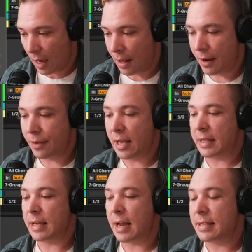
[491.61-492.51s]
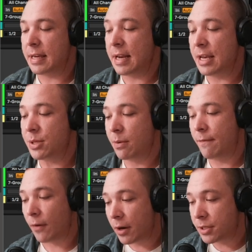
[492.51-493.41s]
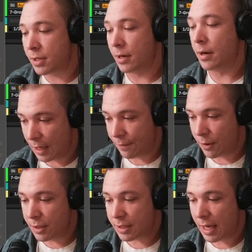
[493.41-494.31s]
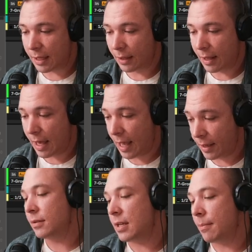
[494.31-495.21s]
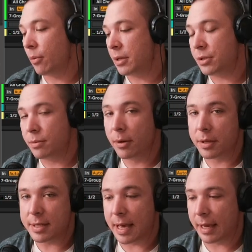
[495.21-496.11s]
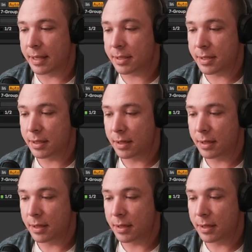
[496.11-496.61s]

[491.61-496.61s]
Another thing that I did is reverser. If you just take a delay, 10.2 milliseconds,